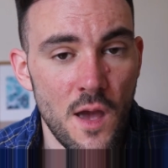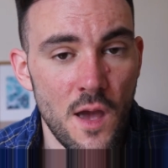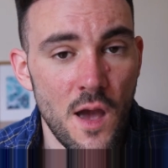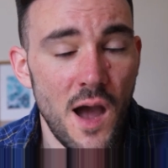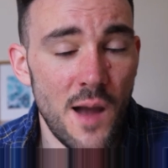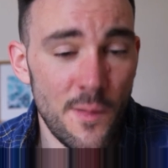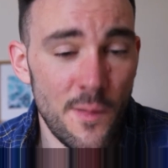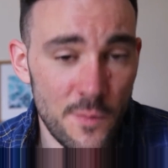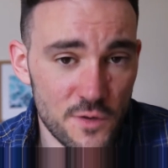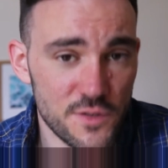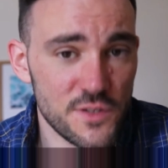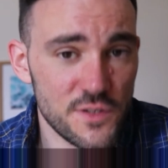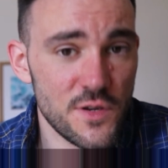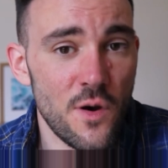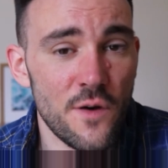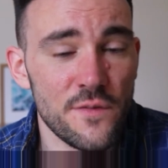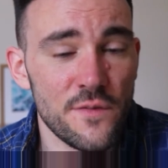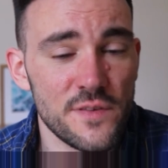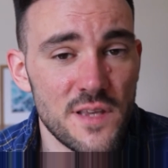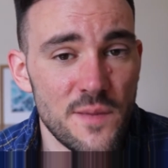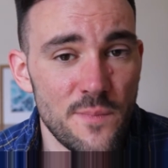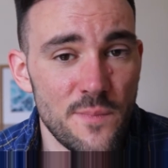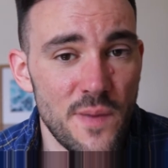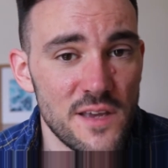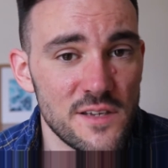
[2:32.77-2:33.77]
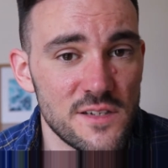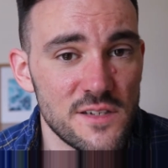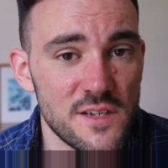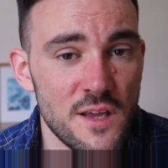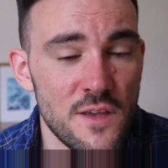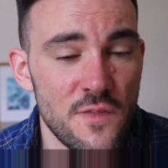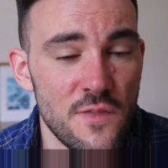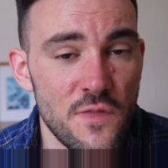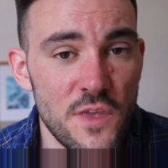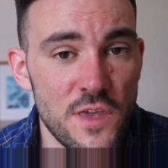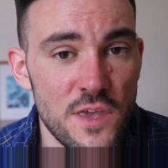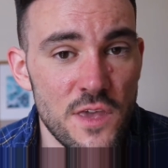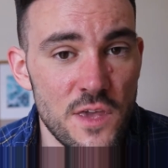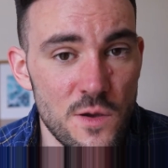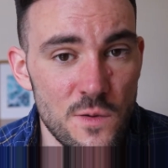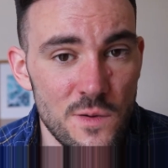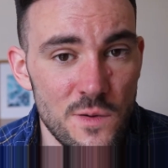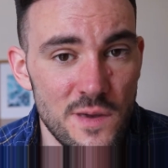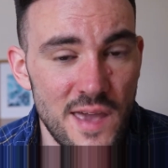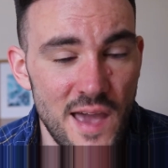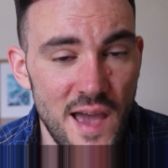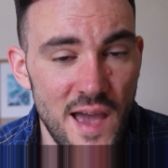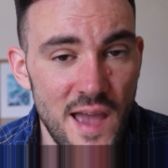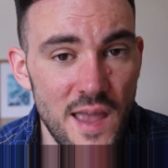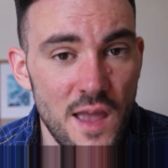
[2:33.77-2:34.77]
I'm also obviously based in the
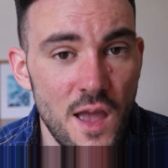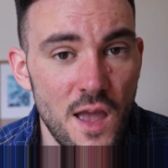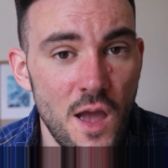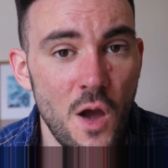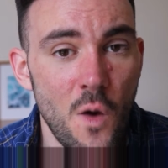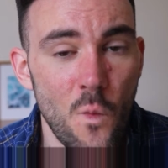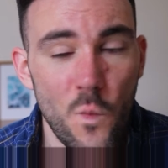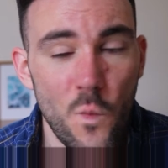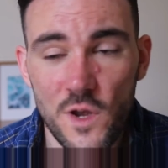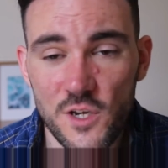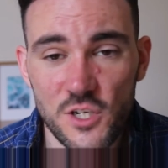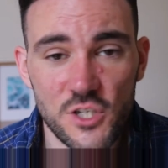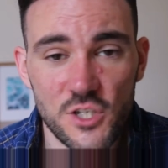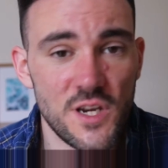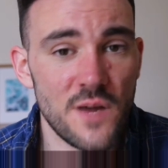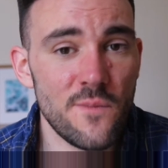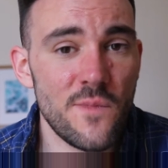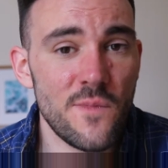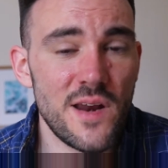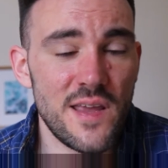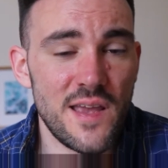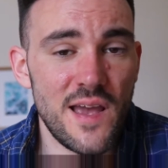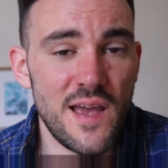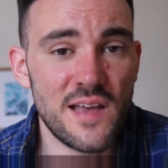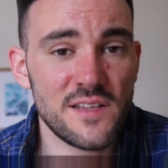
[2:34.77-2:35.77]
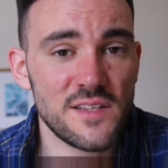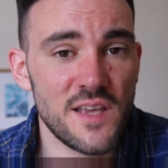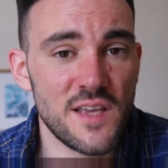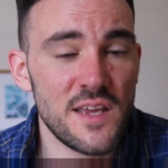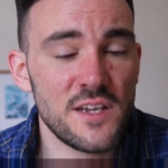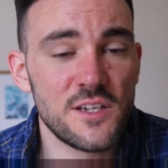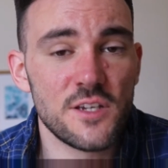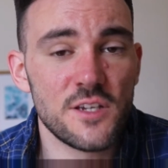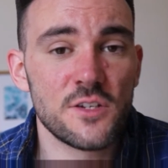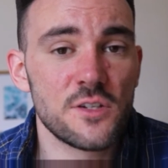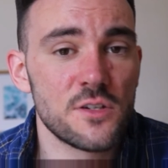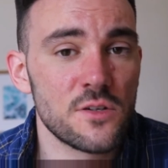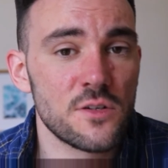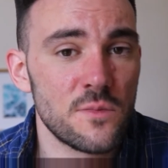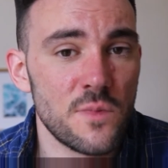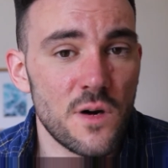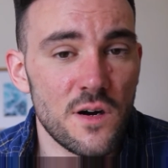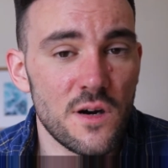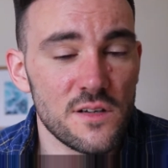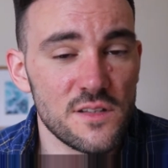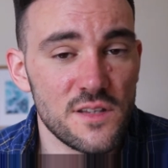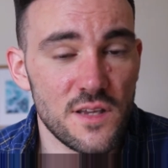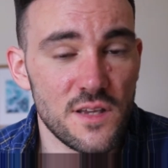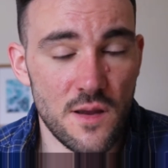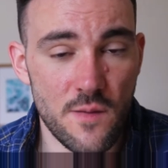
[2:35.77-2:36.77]
UK, which generally as a digital
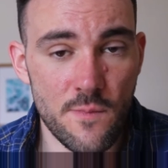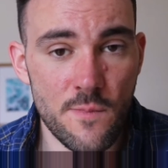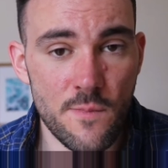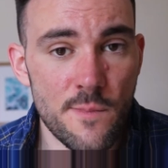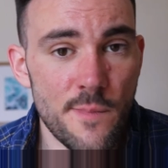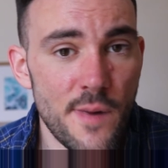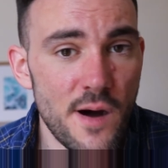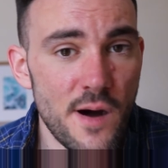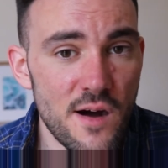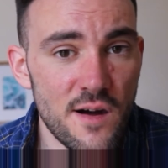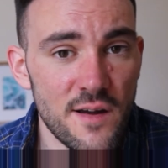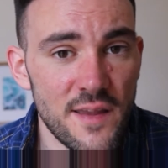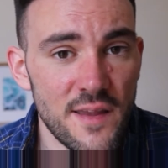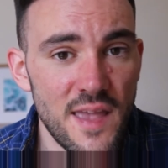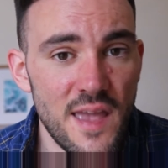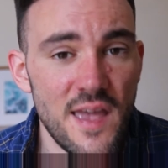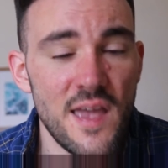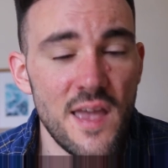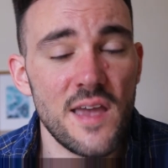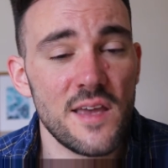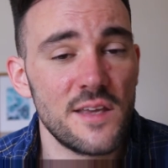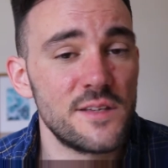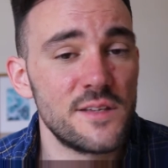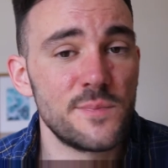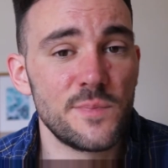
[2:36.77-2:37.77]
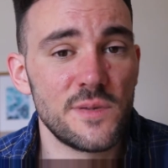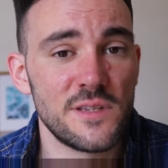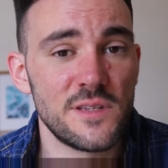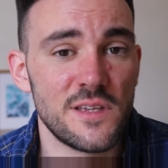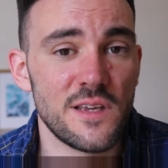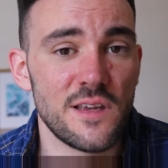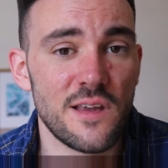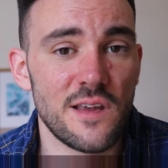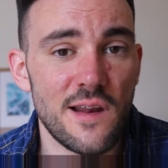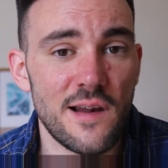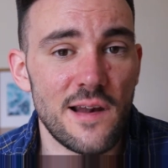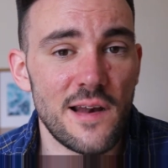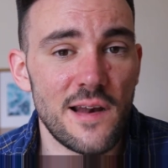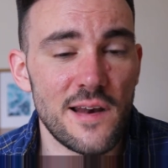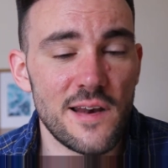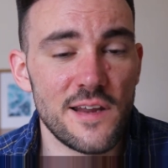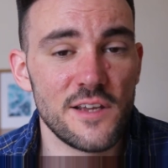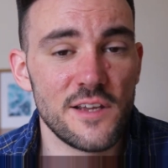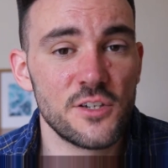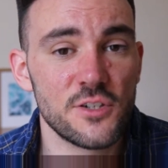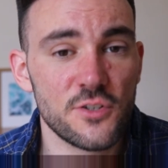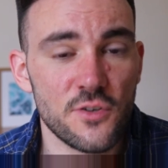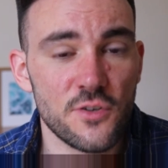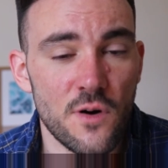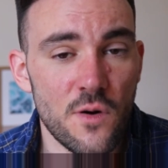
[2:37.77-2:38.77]
marketing market is a particularly
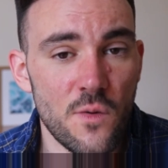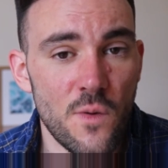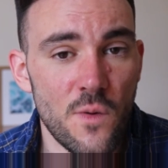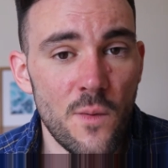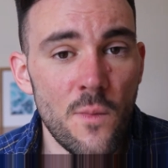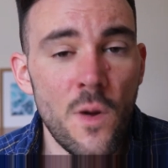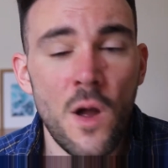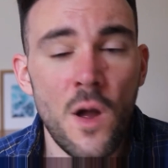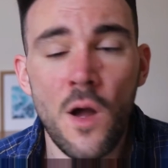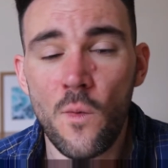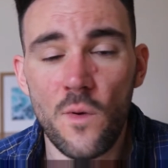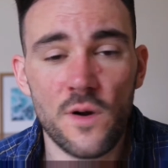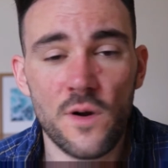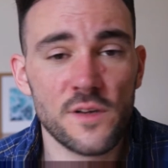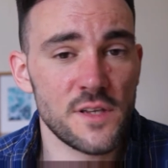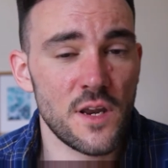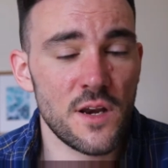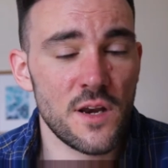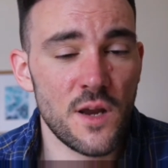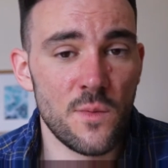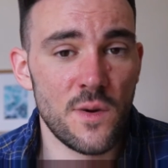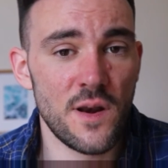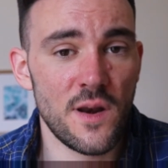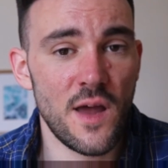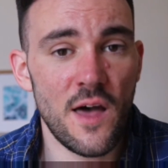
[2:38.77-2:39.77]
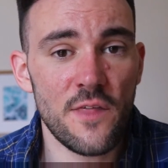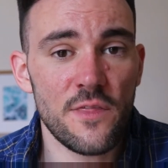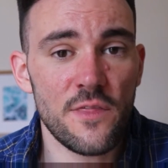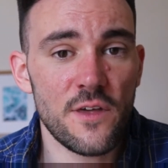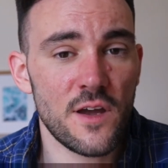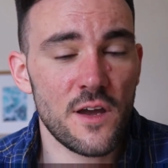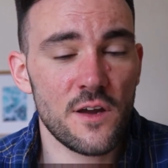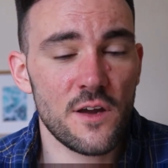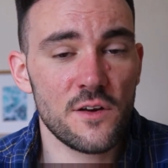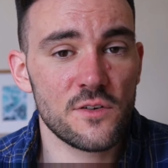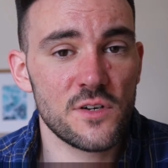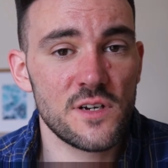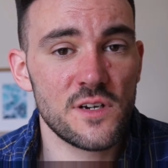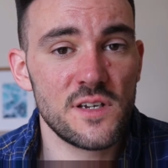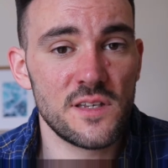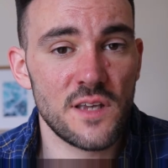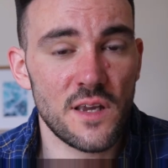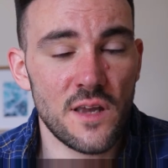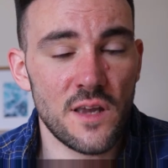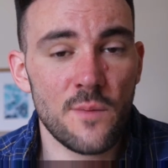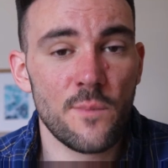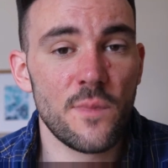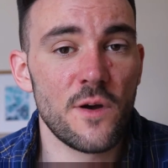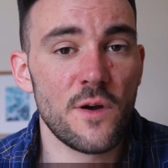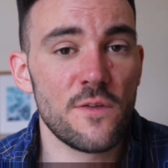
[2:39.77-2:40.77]
strong one, whereas I know in other countries
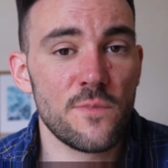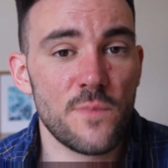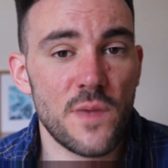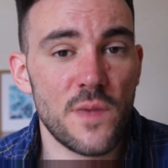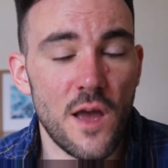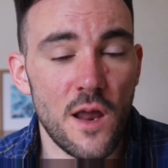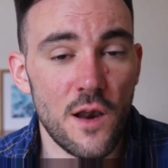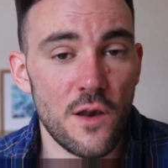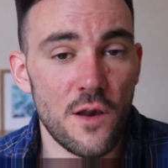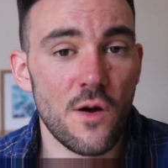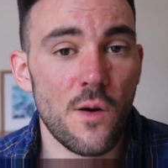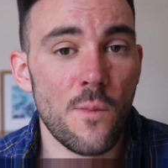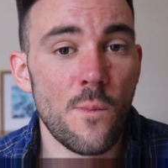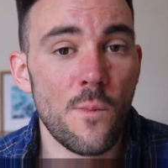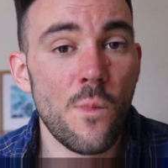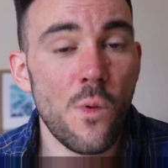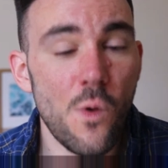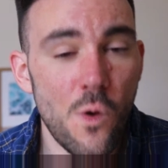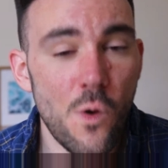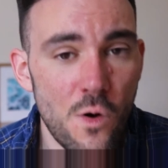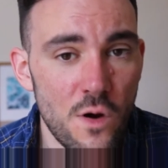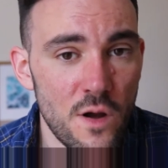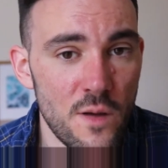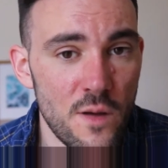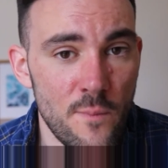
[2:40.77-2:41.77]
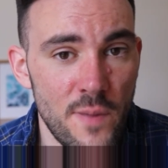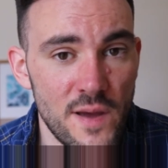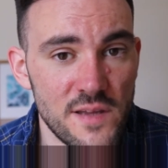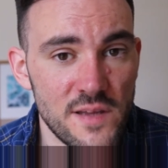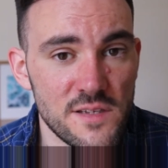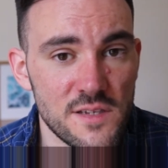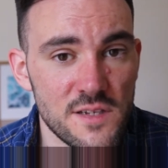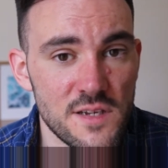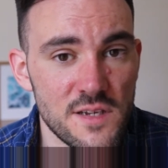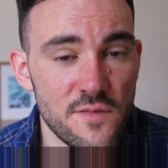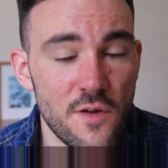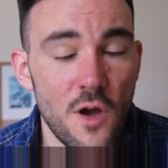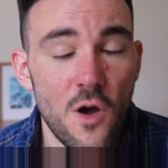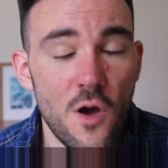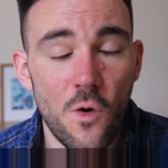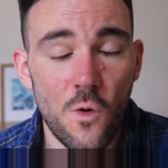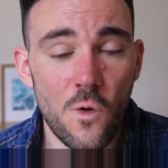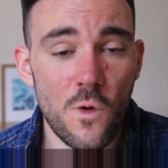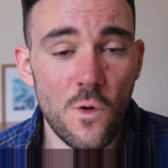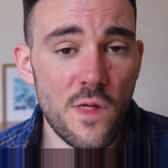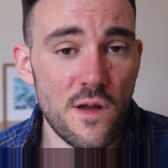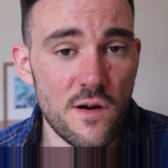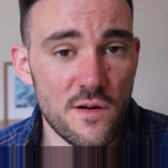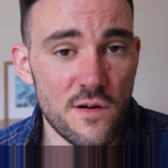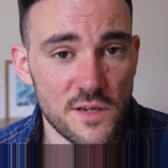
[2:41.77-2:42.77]
it can both be a lot more competitive
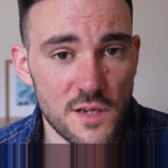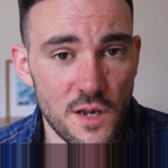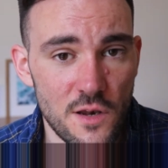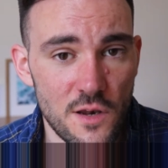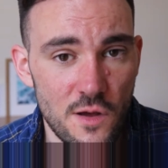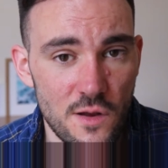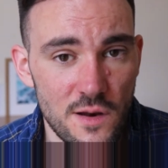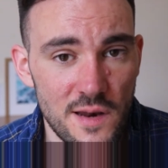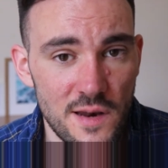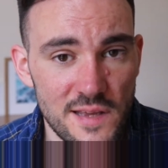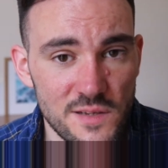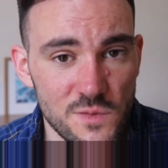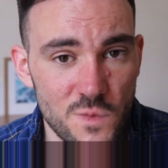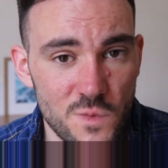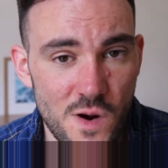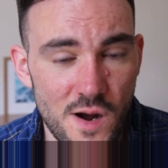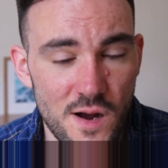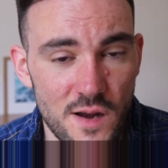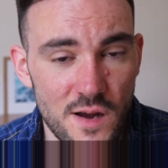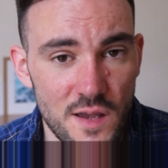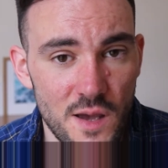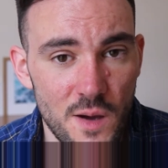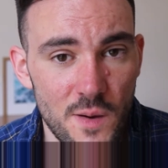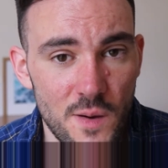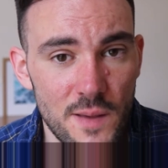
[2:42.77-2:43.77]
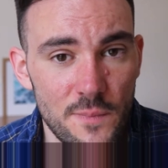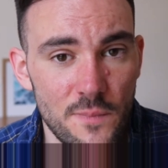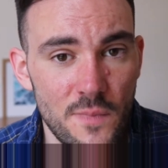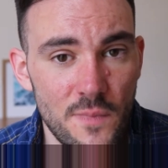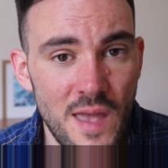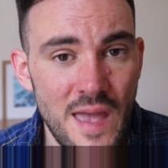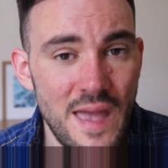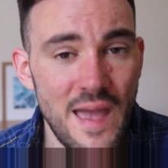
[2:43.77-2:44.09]
or there is a lot less work going.